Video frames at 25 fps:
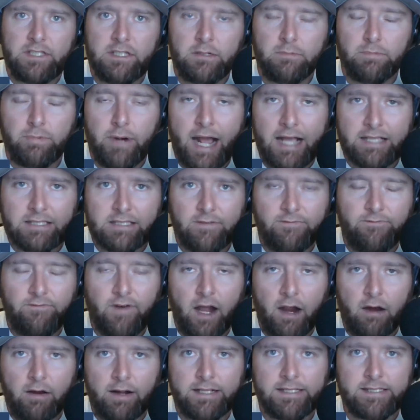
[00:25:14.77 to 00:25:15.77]
Obviously,
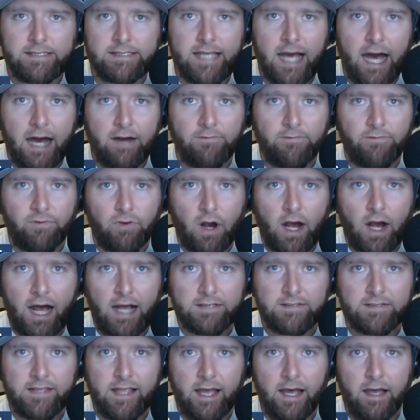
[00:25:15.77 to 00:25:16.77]
Nebraska firing Scott
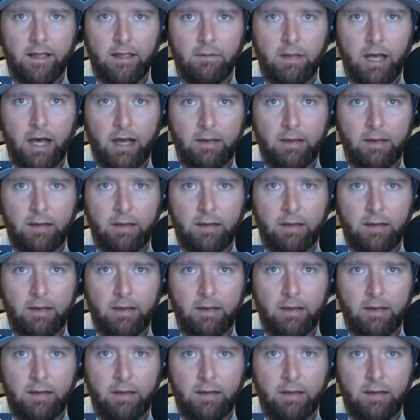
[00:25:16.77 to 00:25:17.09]
Frost,